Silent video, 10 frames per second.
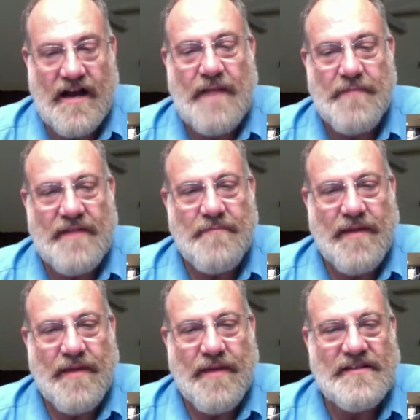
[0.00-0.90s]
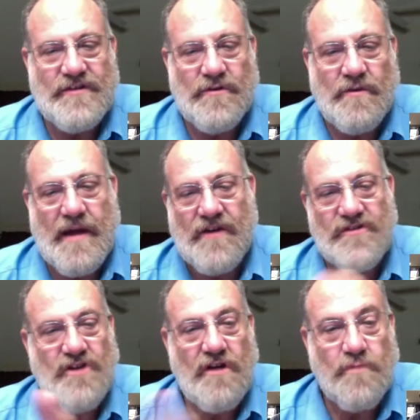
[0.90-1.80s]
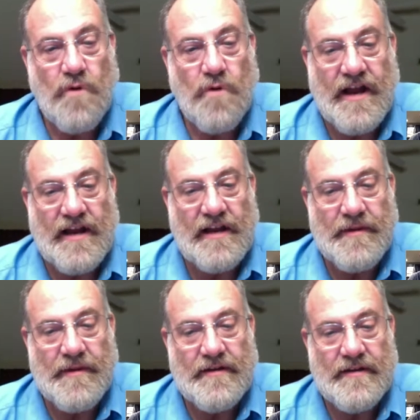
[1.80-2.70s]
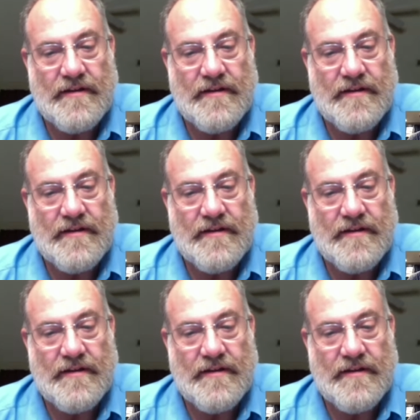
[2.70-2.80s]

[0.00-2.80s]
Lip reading: copy and paste it to a Microsoft Word document.